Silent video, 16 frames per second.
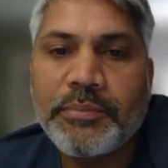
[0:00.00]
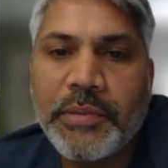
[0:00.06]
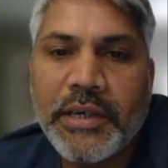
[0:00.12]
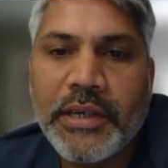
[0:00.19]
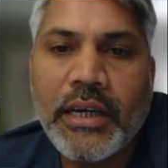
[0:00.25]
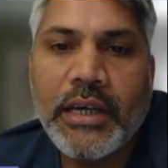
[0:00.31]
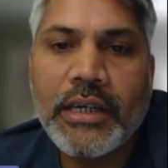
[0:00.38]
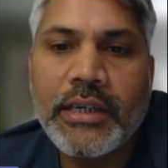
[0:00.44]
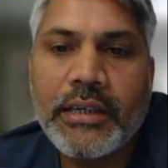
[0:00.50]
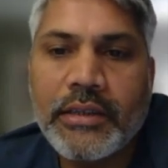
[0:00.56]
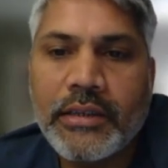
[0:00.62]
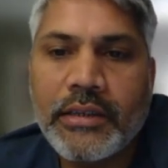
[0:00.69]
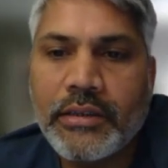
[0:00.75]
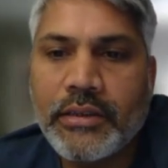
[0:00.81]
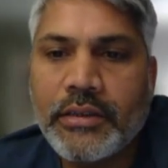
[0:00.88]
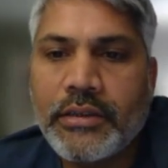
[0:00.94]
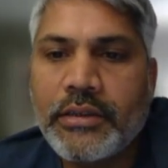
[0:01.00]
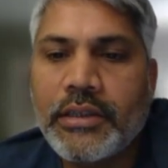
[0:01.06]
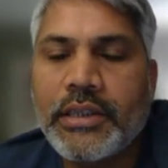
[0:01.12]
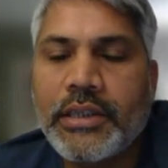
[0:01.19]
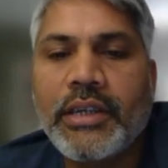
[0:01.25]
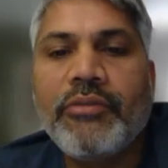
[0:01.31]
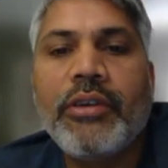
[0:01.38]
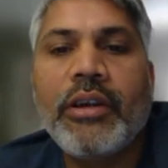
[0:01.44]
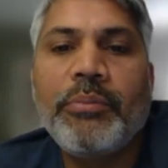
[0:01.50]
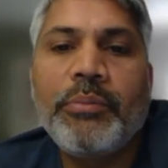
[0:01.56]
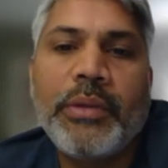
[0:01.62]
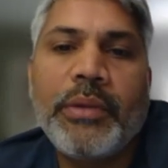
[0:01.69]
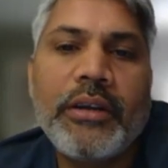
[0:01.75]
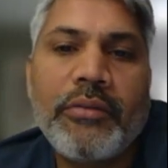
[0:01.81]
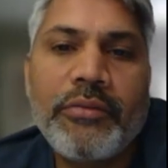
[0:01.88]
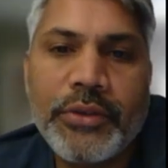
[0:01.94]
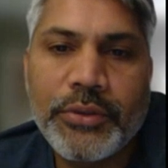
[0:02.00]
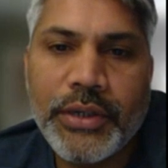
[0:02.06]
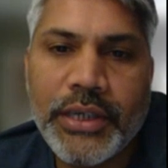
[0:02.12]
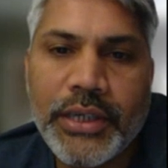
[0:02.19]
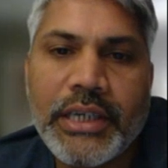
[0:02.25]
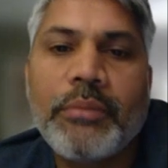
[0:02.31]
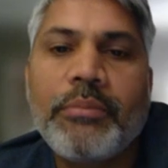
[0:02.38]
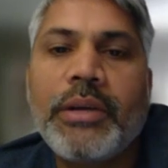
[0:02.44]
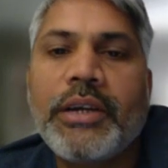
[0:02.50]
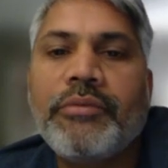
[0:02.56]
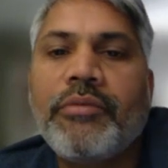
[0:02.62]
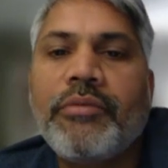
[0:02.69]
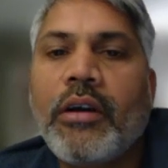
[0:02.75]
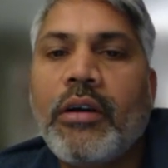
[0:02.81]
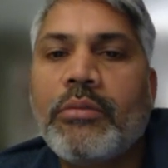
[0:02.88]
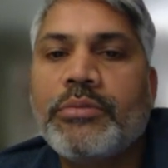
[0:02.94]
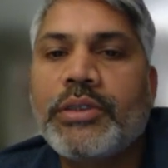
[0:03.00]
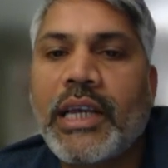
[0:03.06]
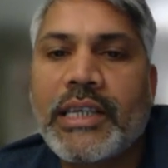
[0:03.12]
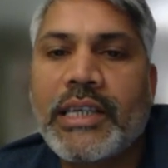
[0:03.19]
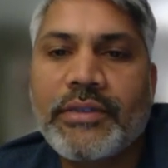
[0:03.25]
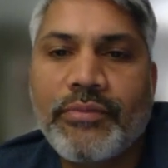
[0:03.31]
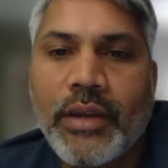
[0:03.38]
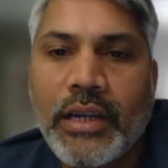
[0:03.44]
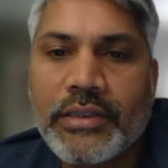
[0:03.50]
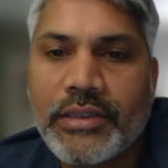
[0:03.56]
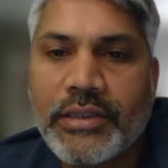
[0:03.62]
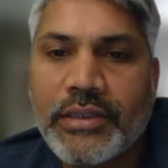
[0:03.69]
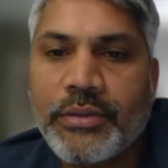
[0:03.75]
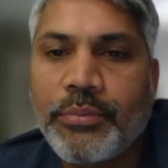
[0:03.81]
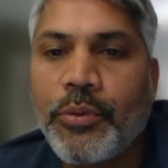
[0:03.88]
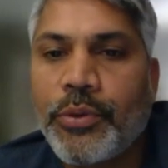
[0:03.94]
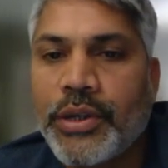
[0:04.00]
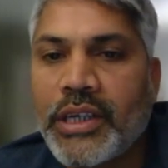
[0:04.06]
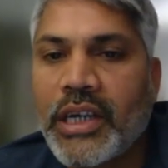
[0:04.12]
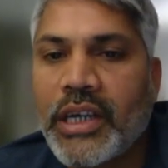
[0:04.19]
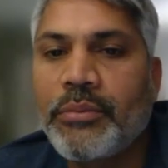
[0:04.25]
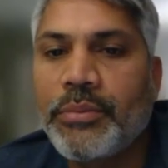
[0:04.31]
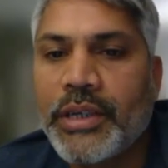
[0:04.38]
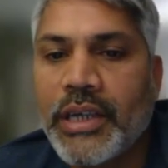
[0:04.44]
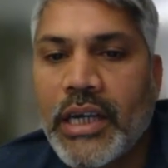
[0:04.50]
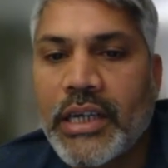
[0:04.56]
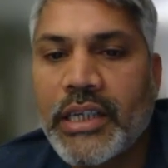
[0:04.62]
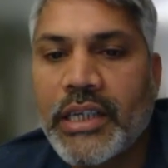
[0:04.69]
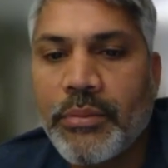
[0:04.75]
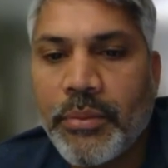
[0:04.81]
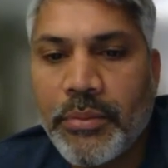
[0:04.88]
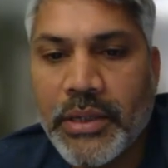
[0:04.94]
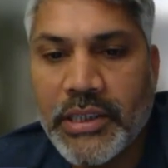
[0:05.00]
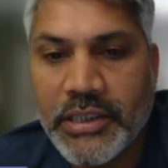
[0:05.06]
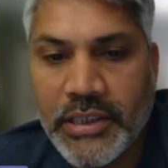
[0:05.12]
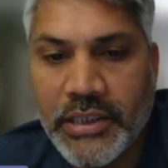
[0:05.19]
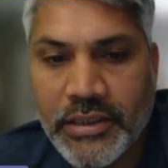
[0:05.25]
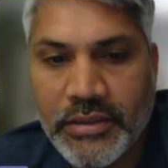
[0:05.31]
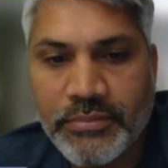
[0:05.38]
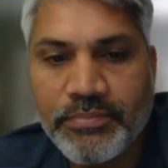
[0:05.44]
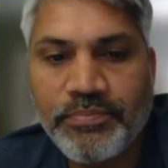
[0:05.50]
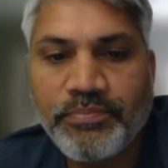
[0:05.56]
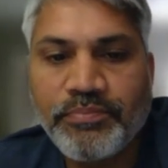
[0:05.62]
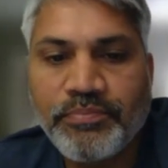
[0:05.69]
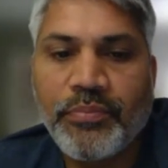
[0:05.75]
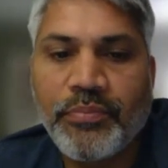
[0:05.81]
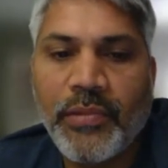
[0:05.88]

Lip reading: expedite the development of your data platforms as well as the reporting and BI capabilities.